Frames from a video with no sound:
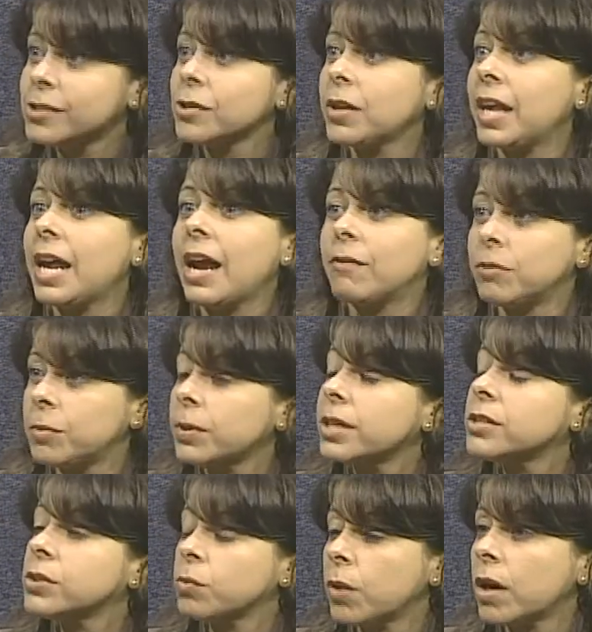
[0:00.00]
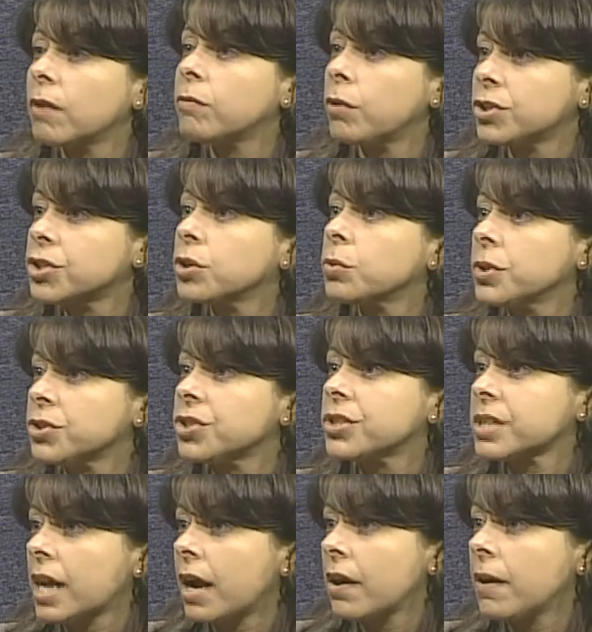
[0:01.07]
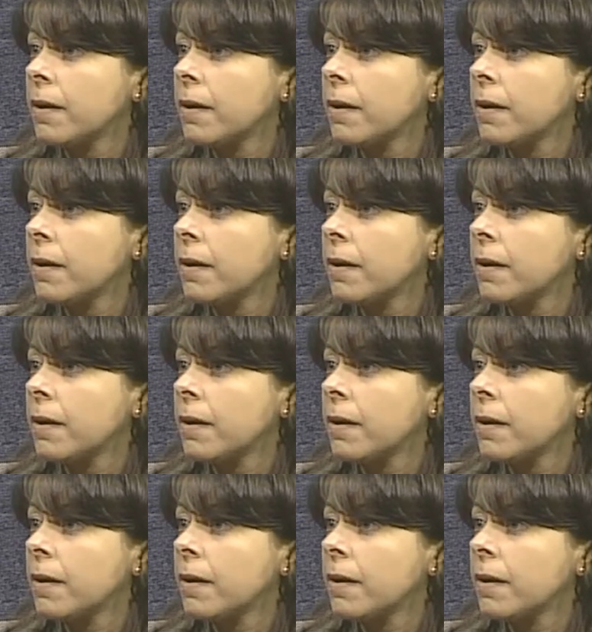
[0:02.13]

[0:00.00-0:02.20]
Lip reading: so that everybody is aware of what your wishes are.